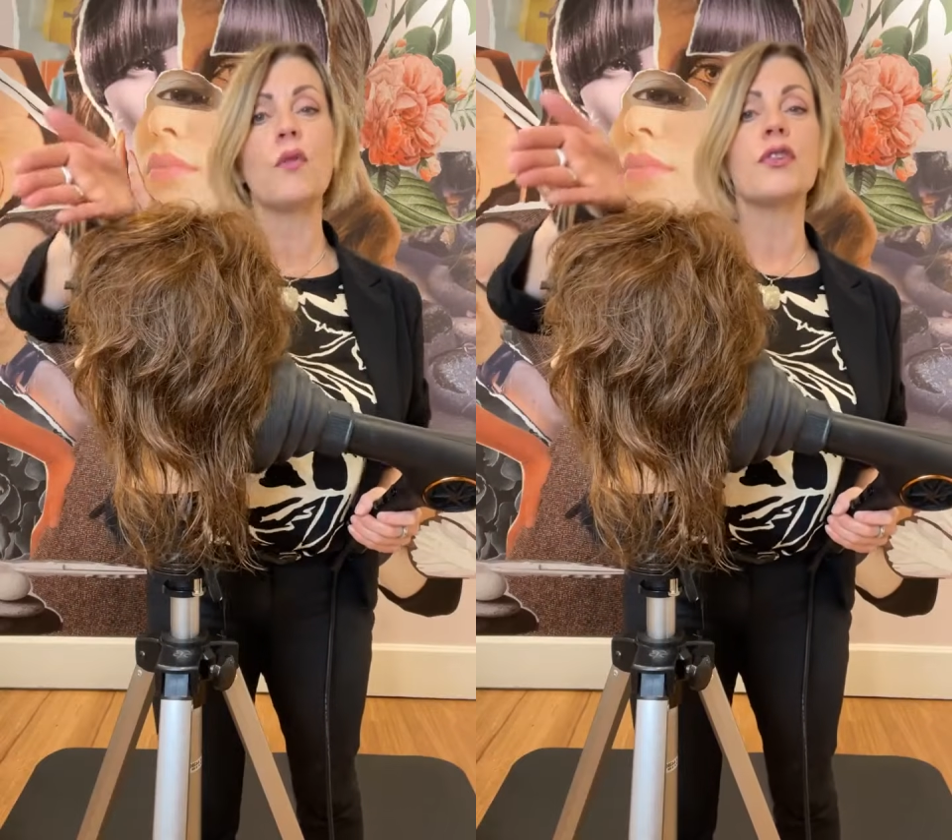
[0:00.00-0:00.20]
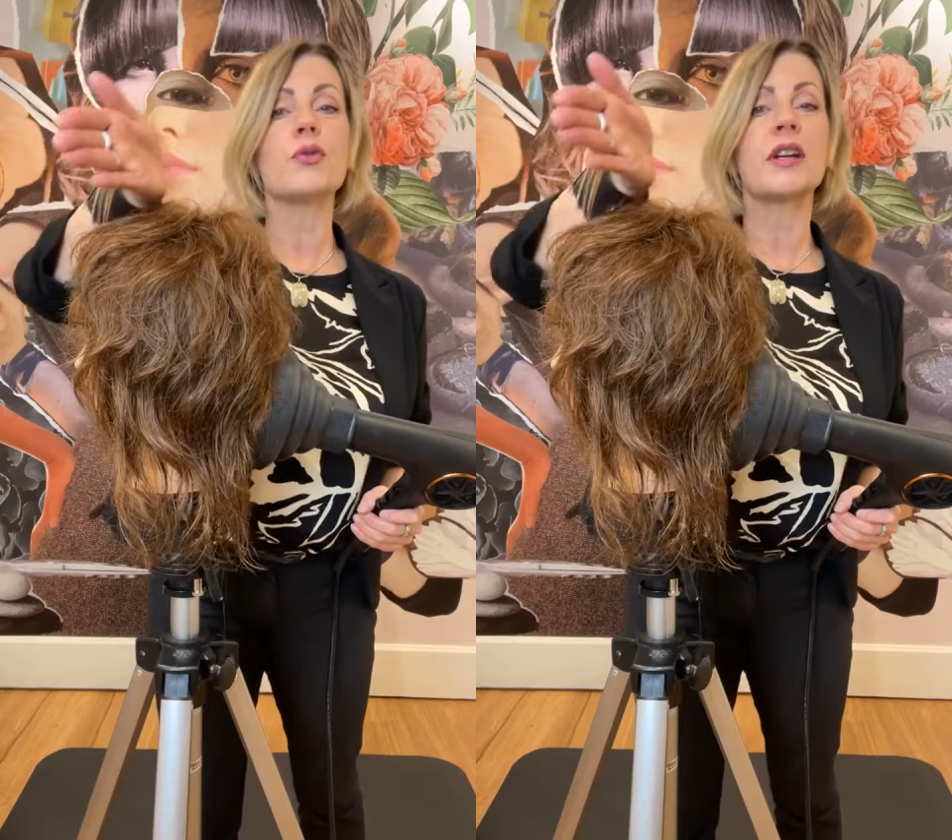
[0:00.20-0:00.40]

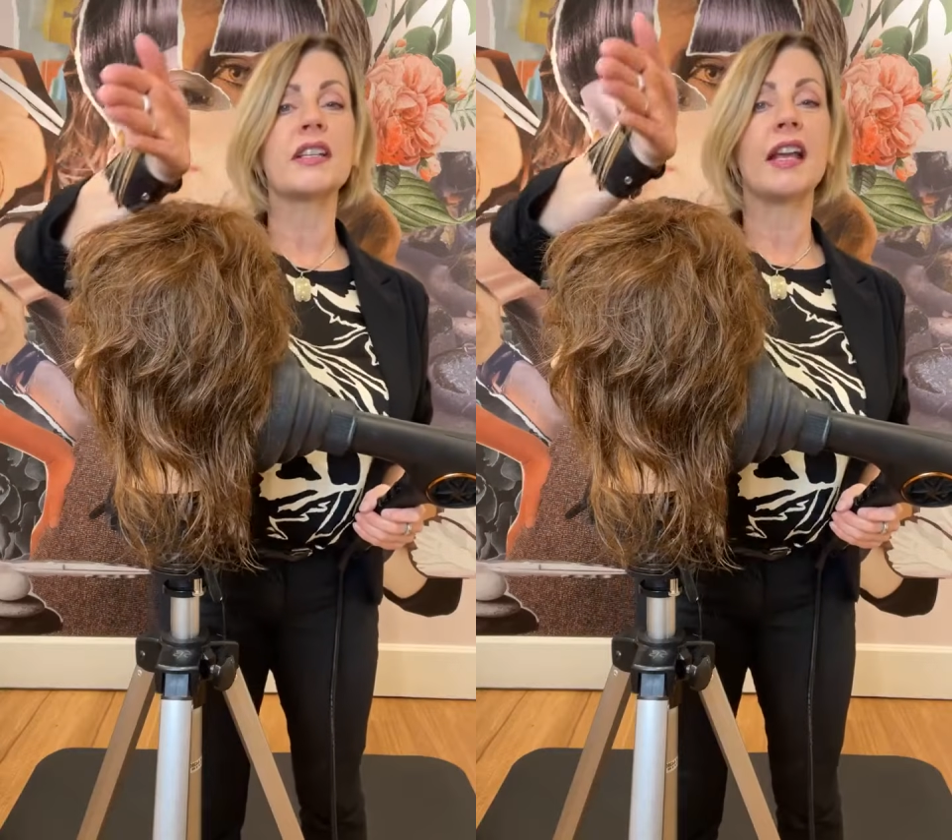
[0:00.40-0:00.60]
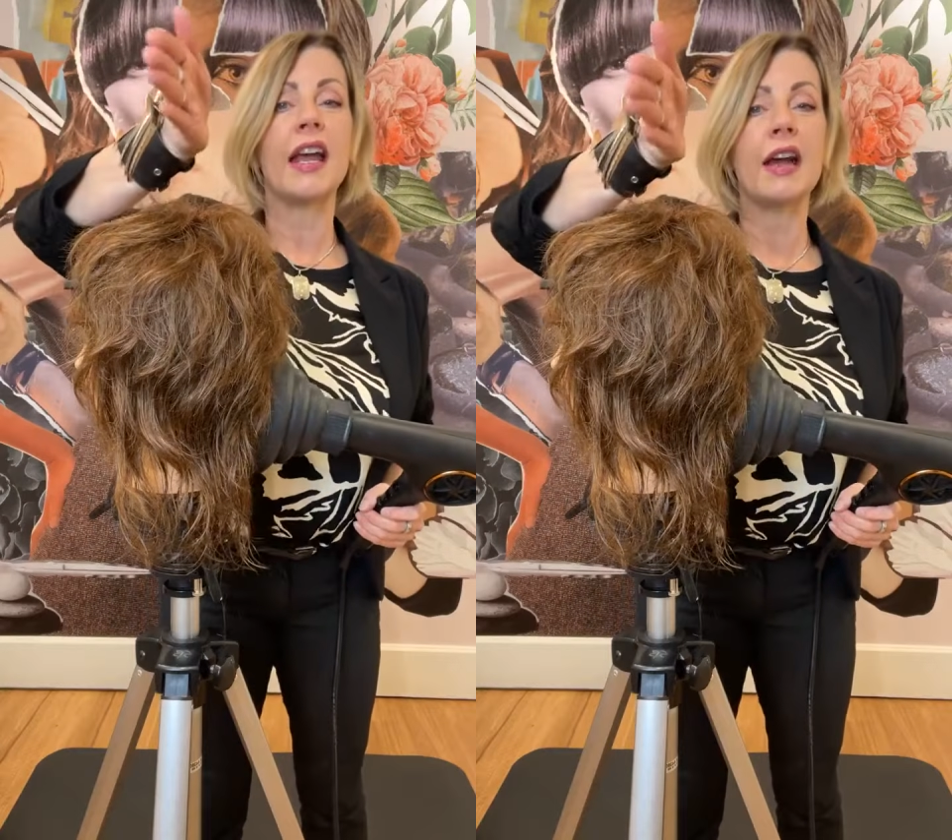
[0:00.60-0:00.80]

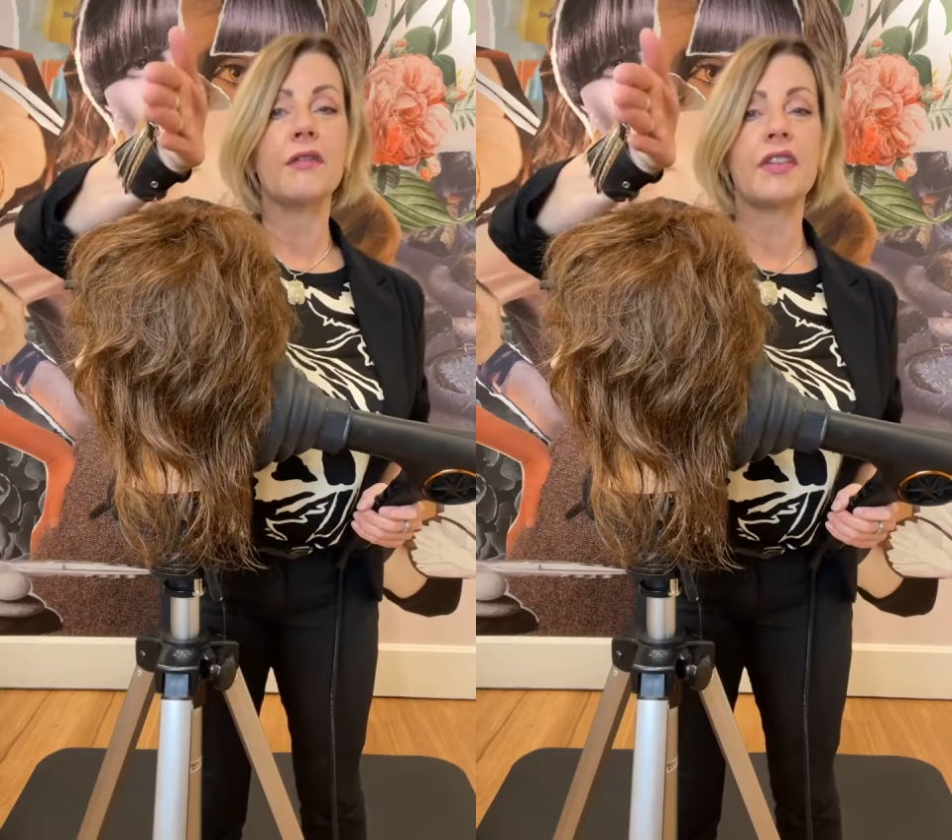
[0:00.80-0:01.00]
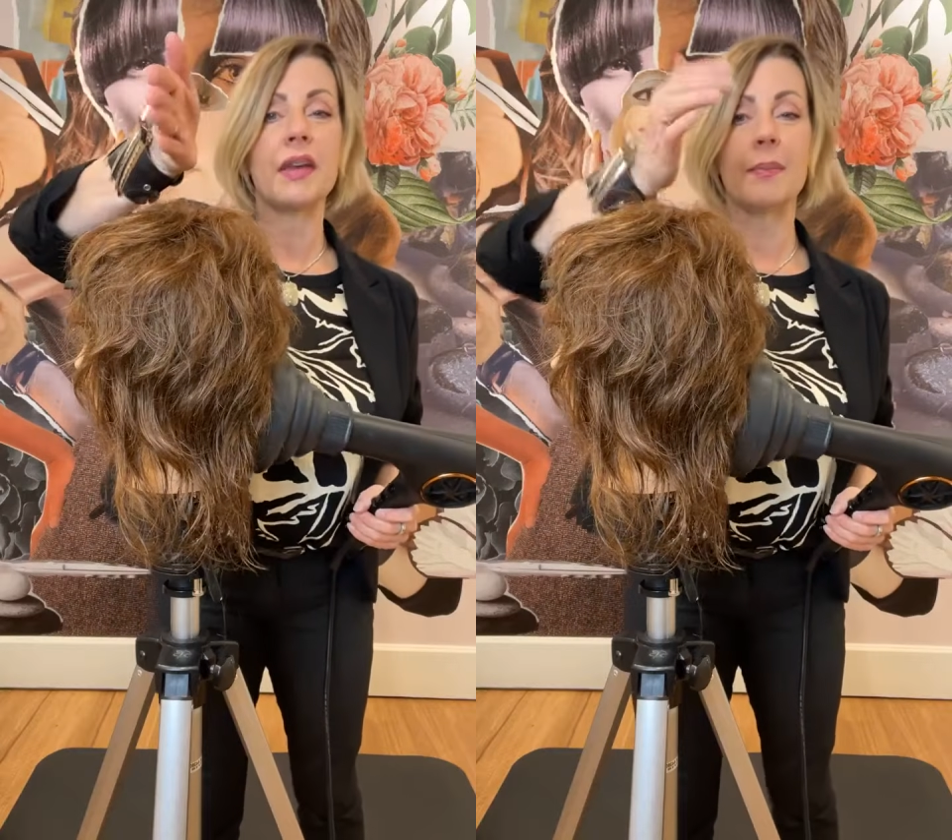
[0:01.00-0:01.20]
over-directed
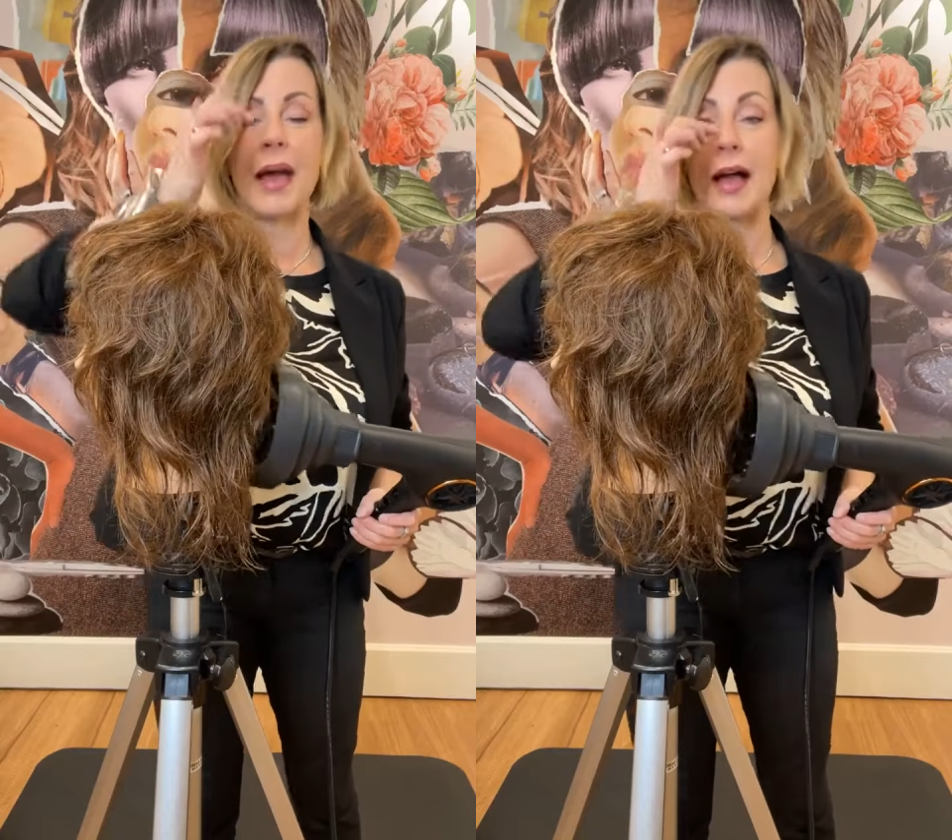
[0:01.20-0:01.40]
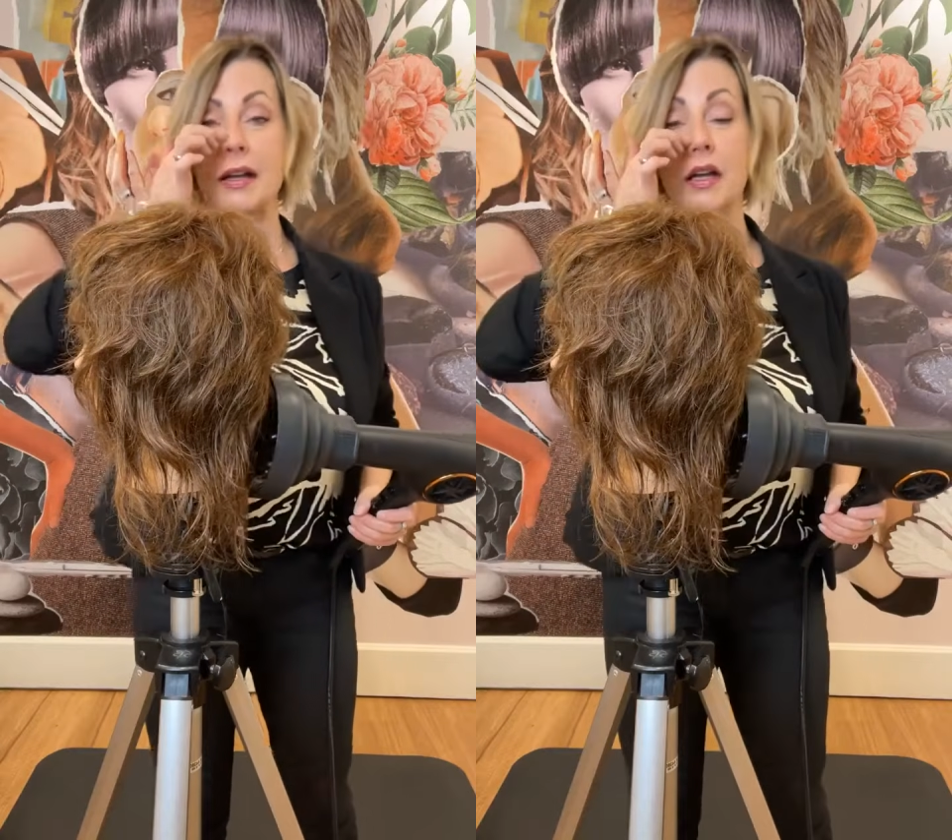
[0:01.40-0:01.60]
everything
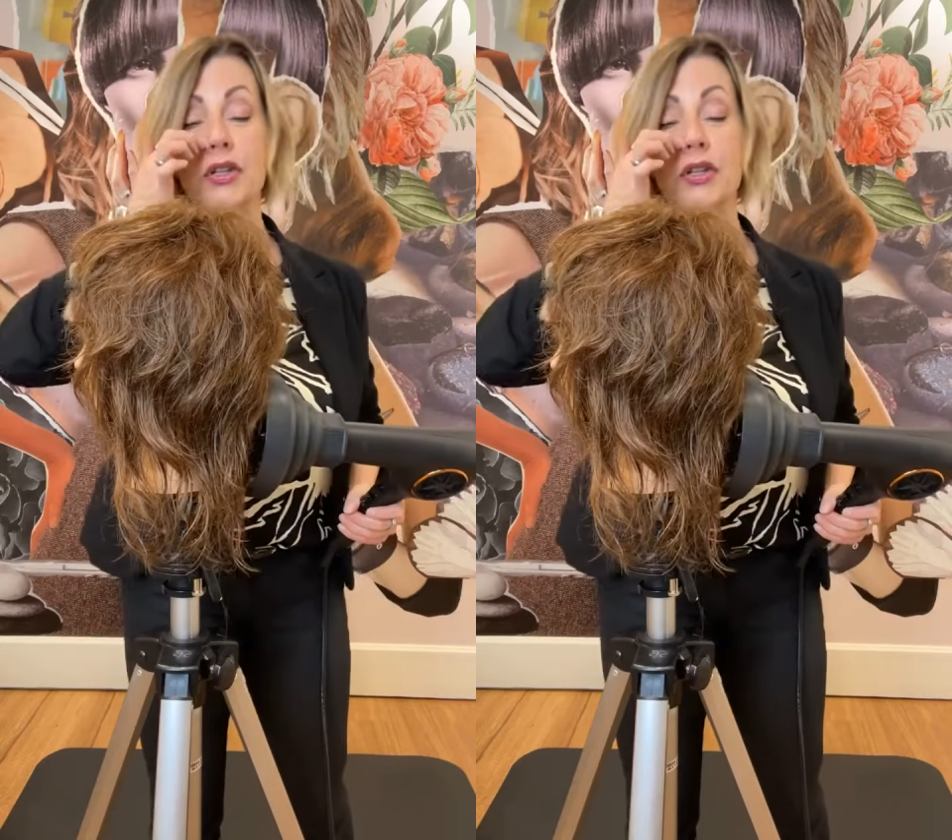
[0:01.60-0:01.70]
back